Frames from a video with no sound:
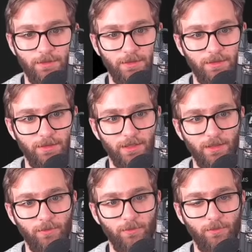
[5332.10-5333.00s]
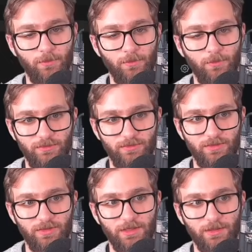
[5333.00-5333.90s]
And now we should
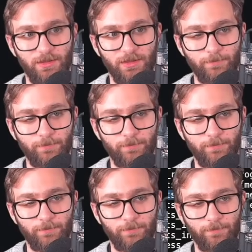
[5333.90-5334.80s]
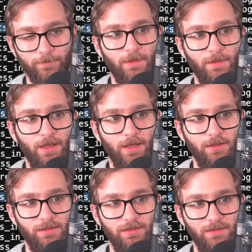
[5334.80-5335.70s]
see
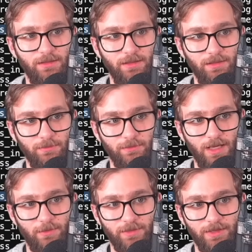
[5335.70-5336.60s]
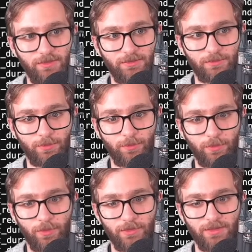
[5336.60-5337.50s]
that the application
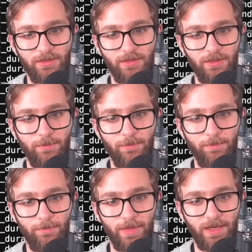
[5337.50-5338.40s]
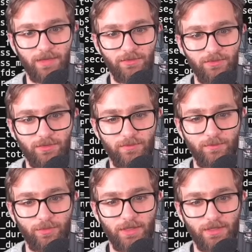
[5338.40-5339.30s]
reported a batch of
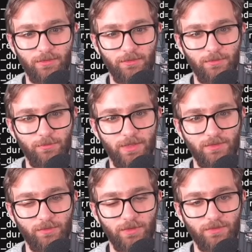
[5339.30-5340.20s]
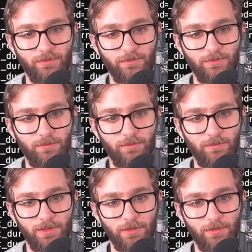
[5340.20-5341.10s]
brand new metrics right over here.
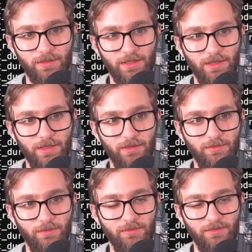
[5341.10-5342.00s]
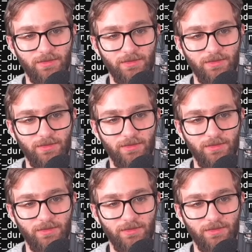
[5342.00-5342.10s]
Okay, I do see the